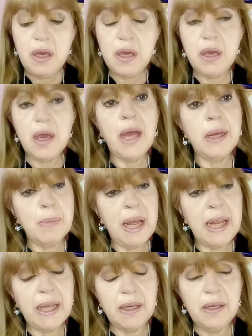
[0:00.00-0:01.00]

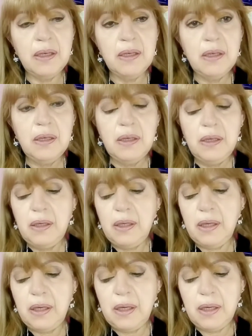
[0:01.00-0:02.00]
Animalic,
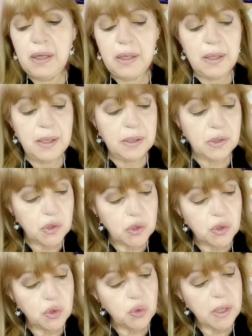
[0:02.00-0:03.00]

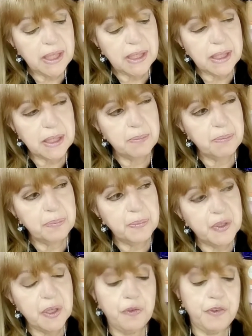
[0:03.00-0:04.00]
sweet,
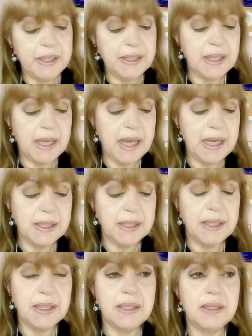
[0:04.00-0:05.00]

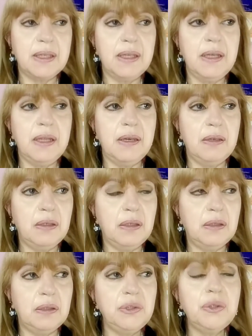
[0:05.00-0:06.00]
sophisticated, and
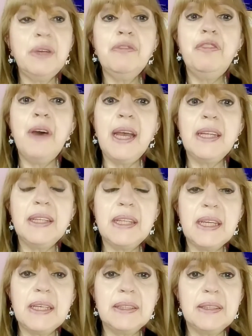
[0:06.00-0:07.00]
you can find
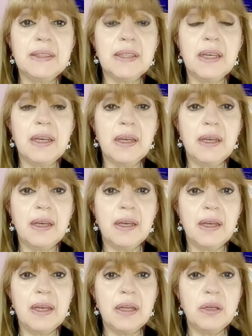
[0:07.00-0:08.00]
this
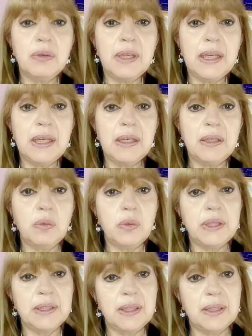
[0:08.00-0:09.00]
ingredient,
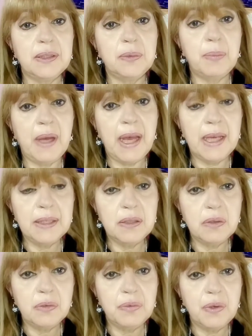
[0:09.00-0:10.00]
which is a
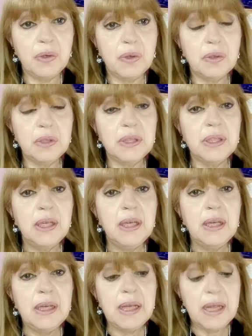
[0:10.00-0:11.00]
spice, of course,
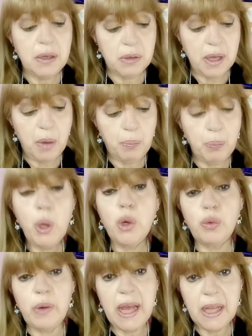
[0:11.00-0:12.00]
in the
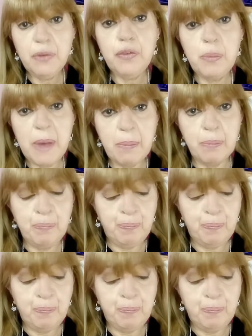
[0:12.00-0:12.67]
Polo Red for men,